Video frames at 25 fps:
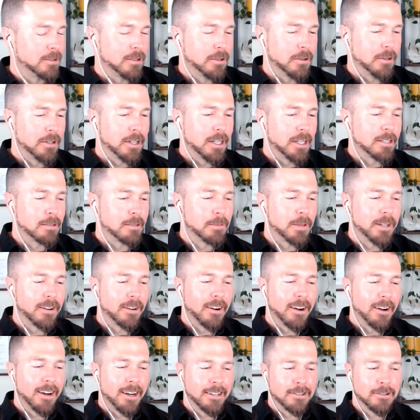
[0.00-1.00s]
I want us
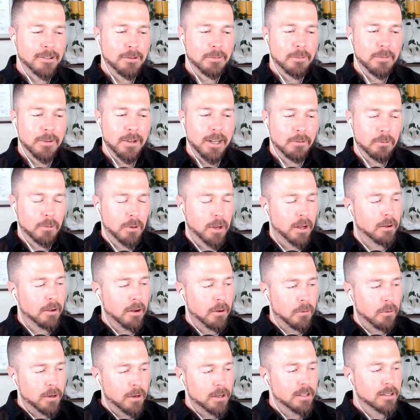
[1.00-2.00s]
uh, to to
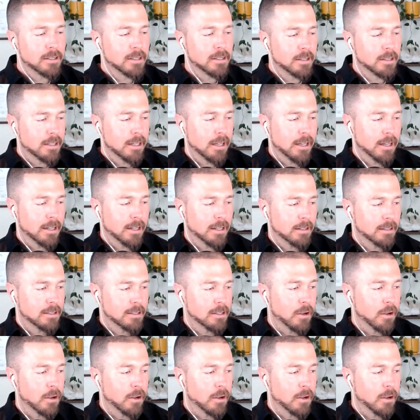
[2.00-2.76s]
wrap this sucker up.